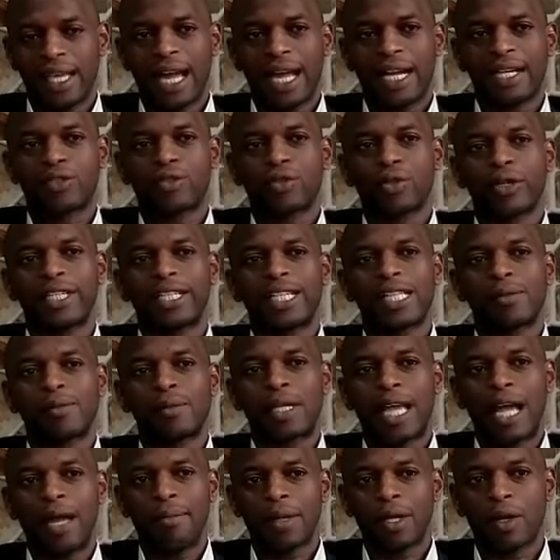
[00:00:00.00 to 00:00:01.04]
And so it is
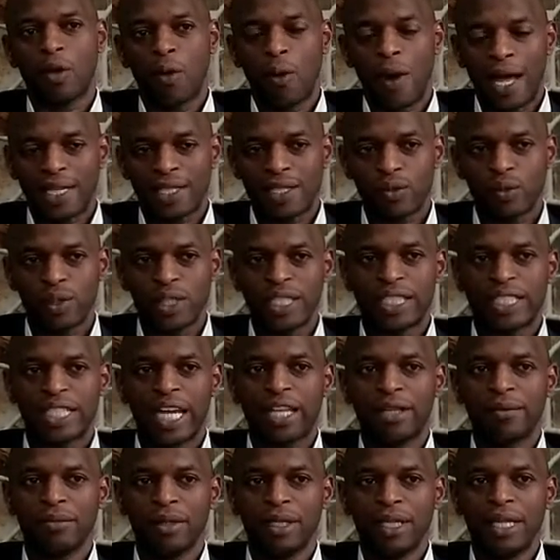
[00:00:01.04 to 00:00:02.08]
becoming worse with the
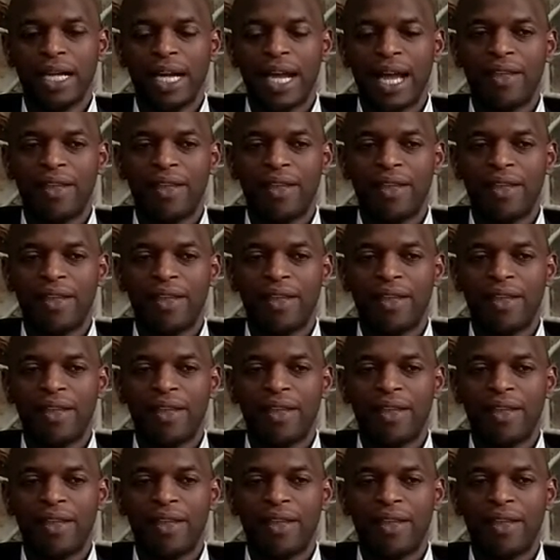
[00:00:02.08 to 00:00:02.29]
time.